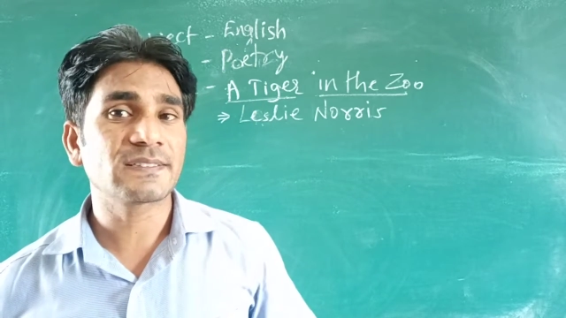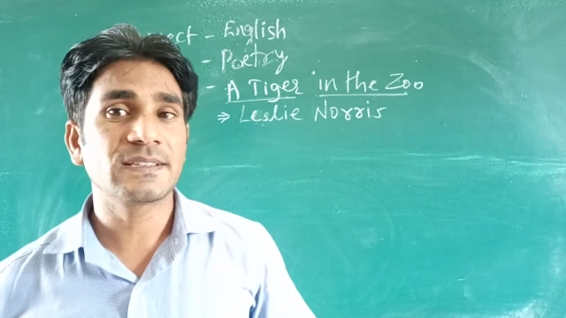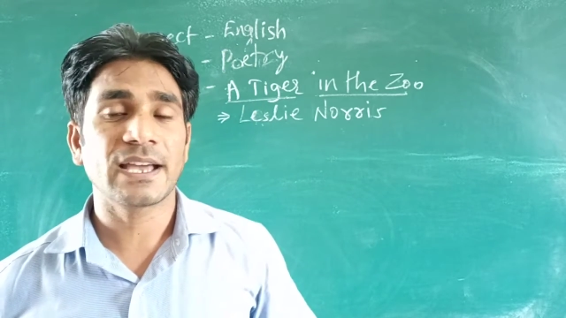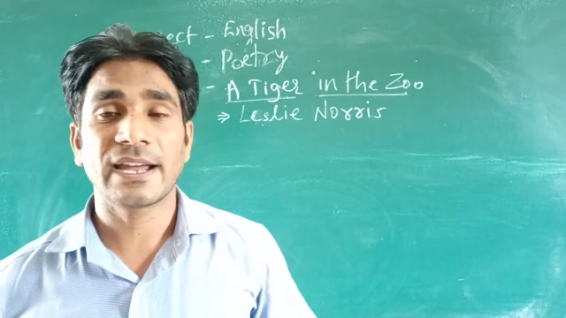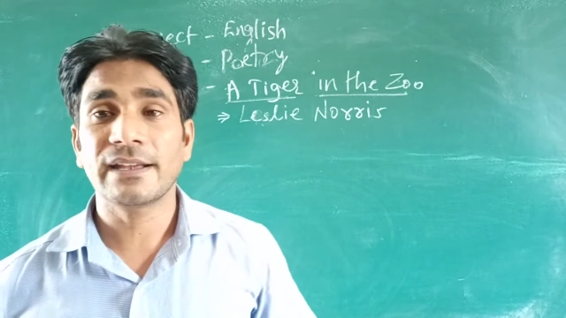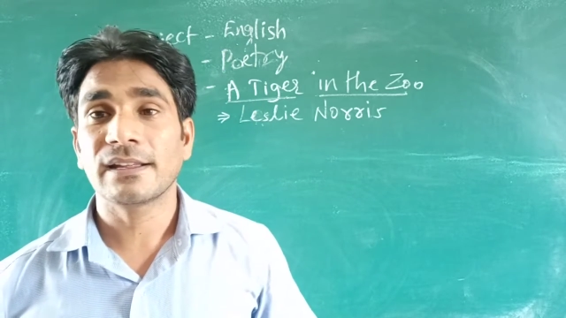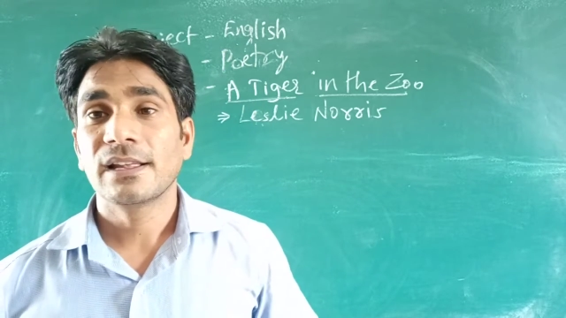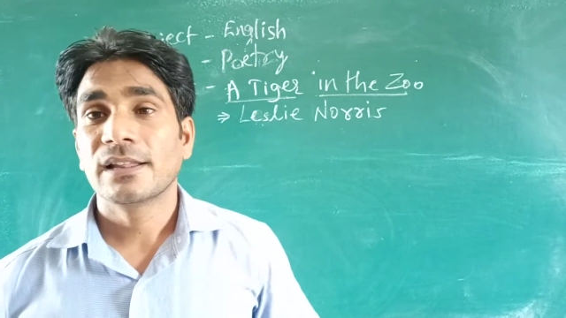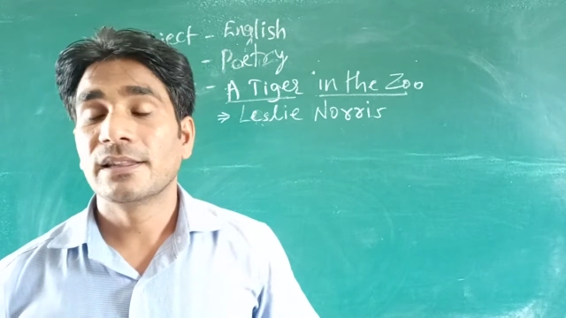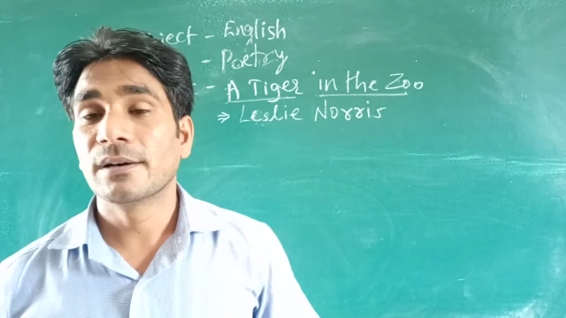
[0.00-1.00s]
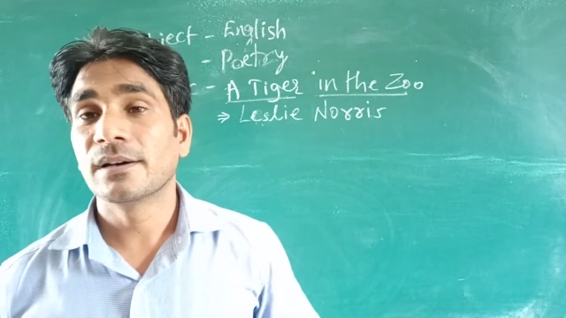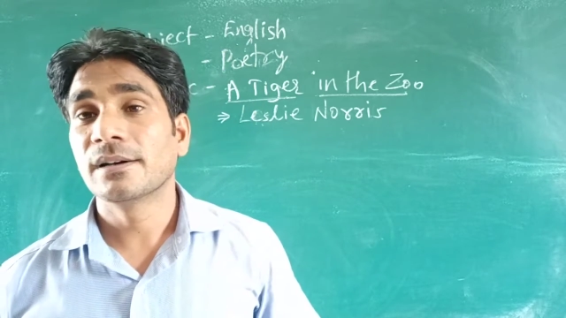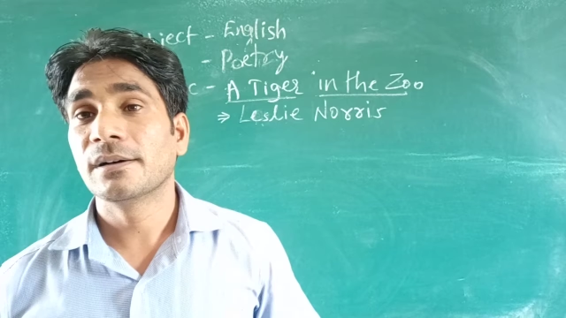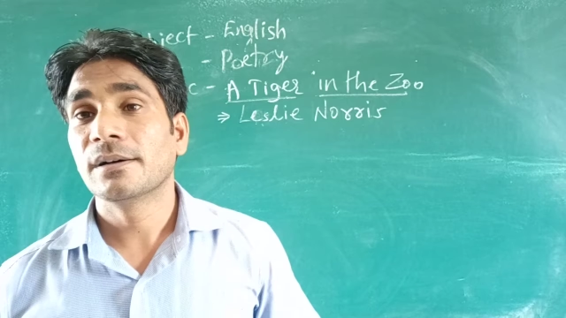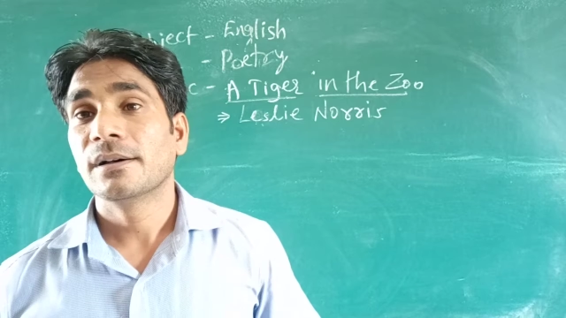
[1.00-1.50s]
that
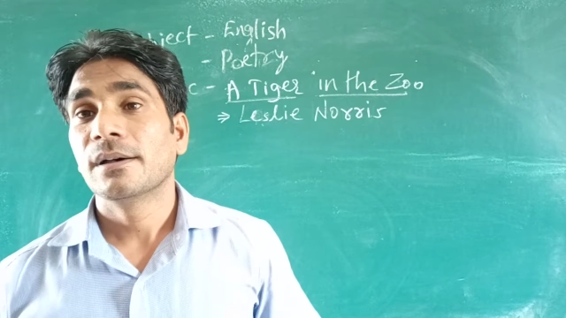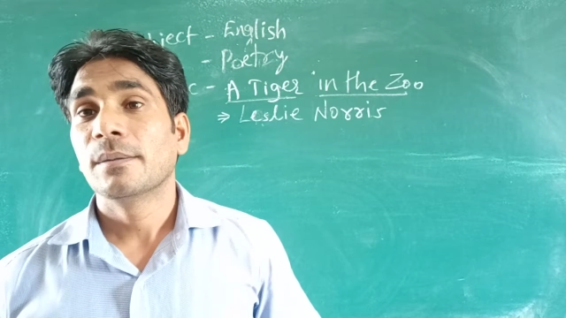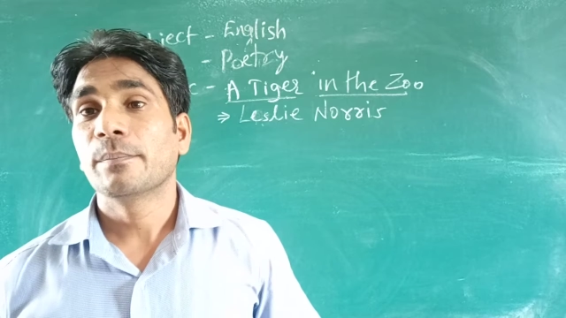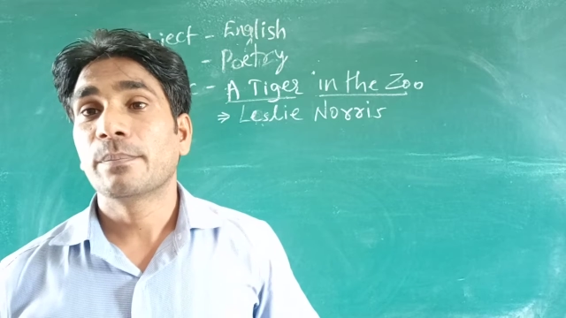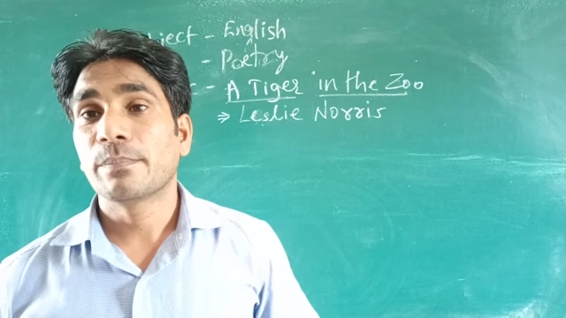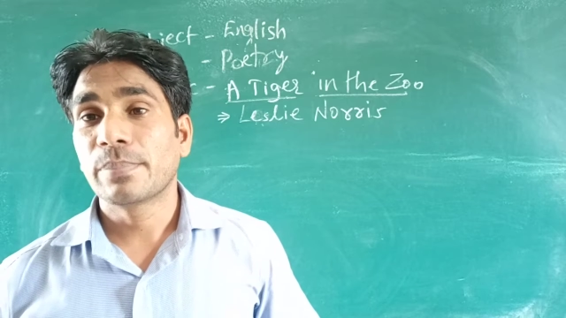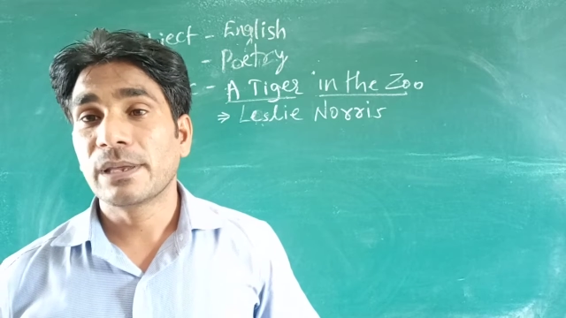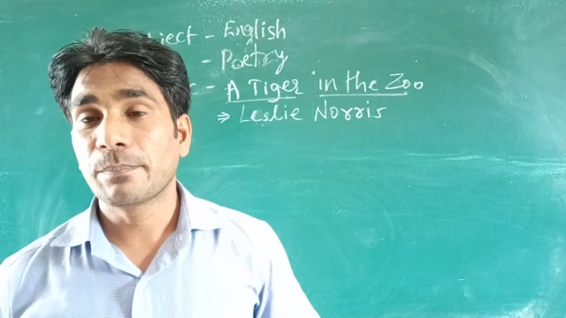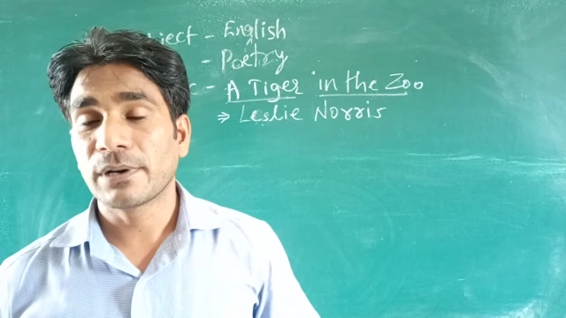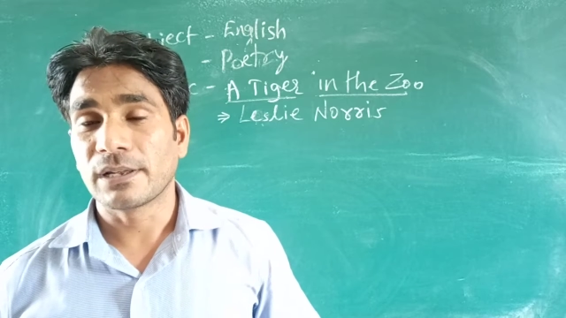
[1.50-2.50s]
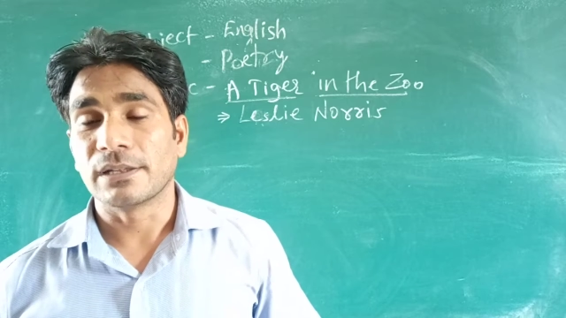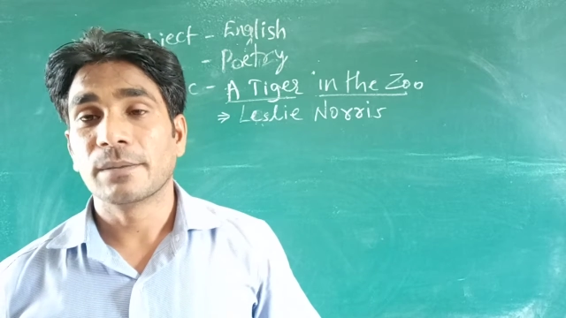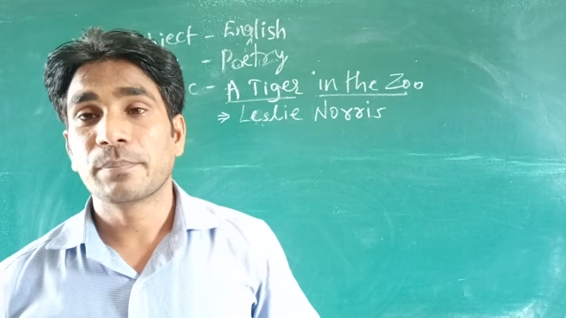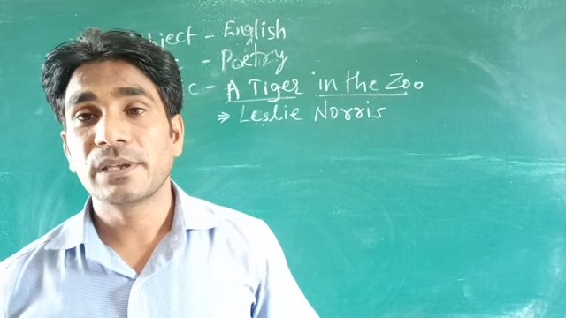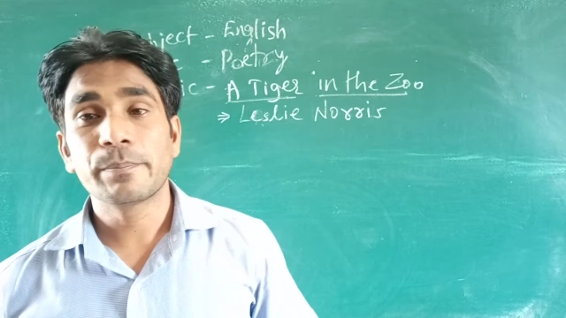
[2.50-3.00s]
the
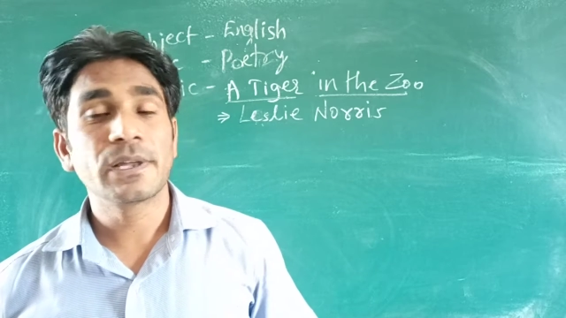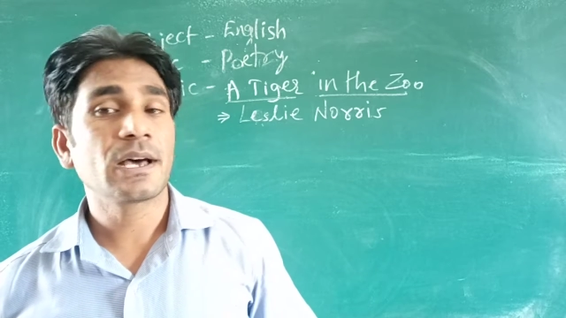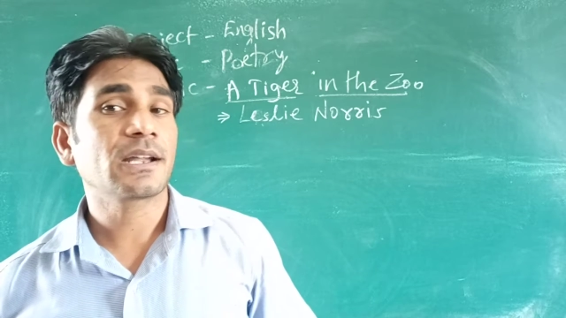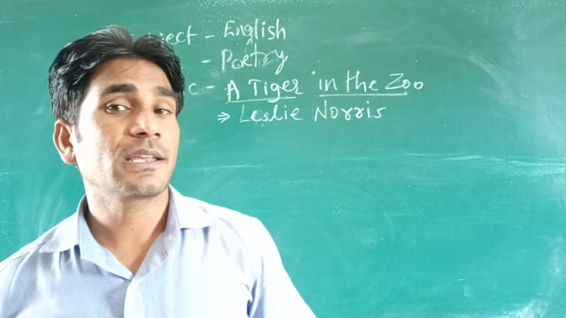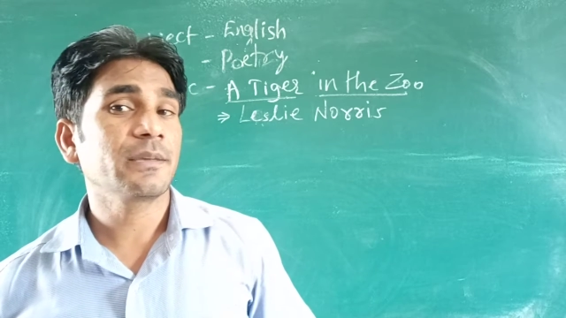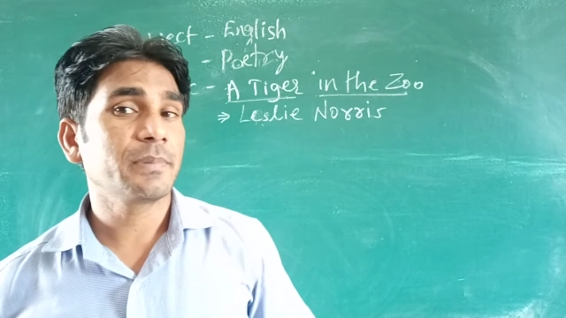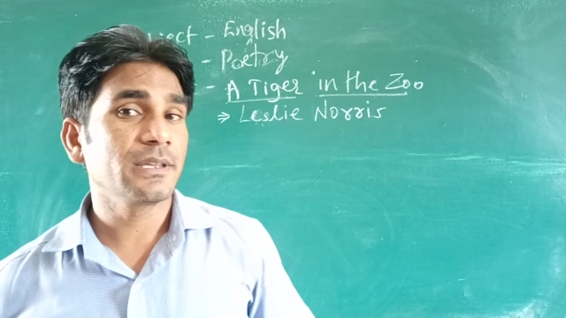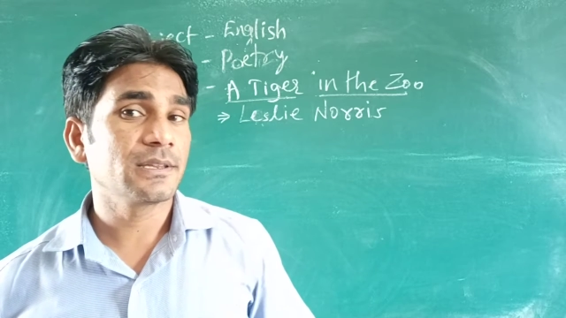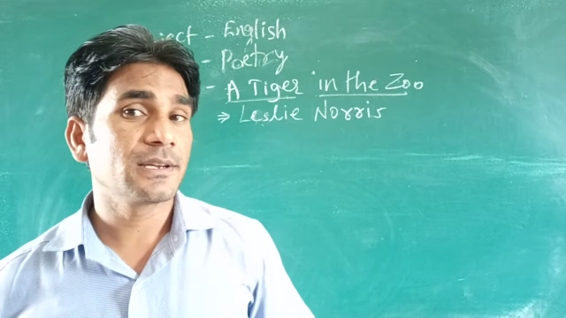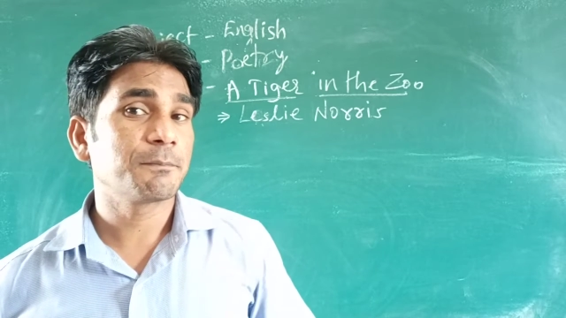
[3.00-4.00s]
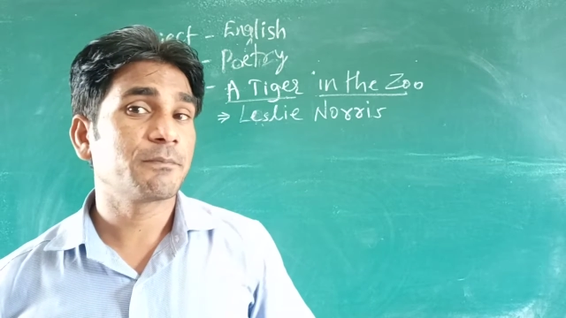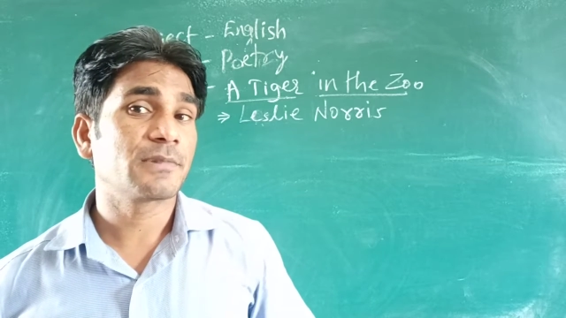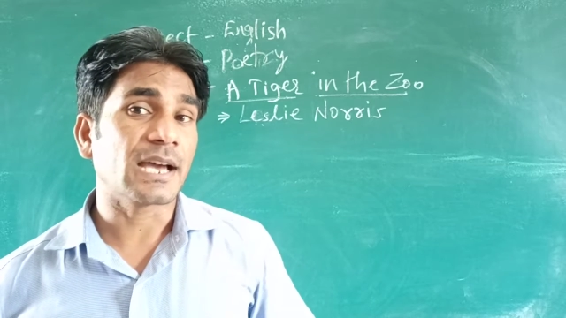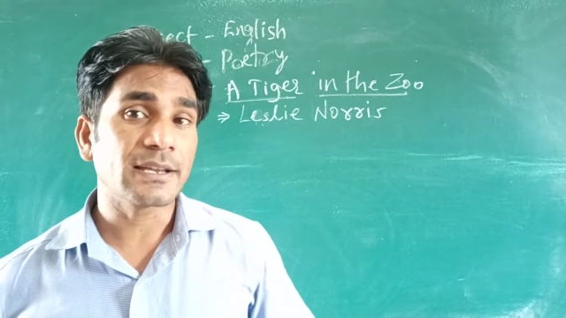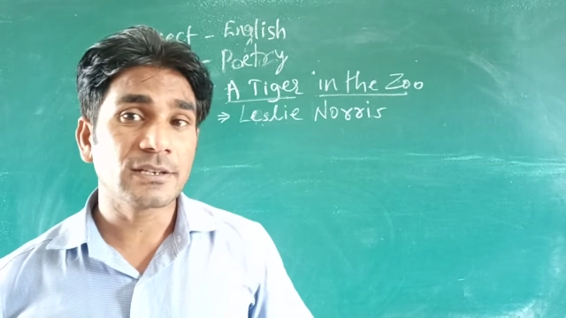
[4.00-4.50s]
people are keeping the
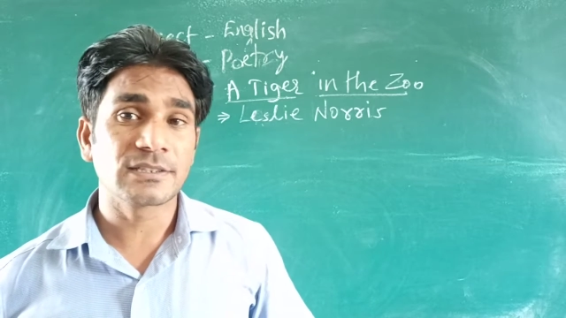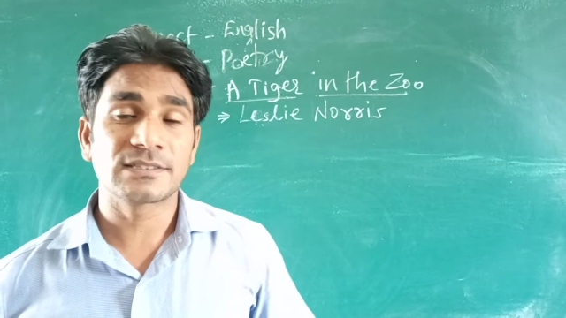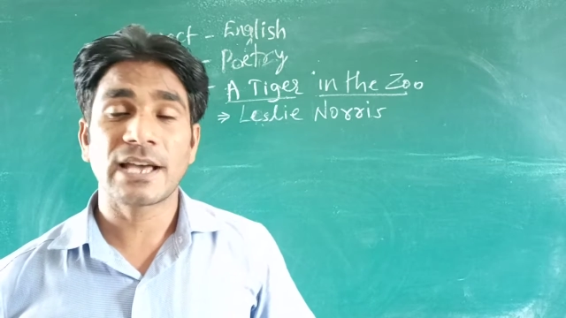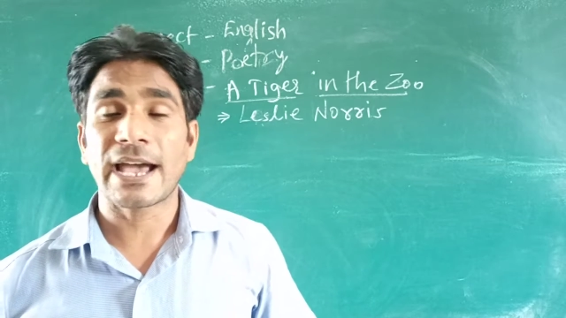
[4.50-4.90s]
tigers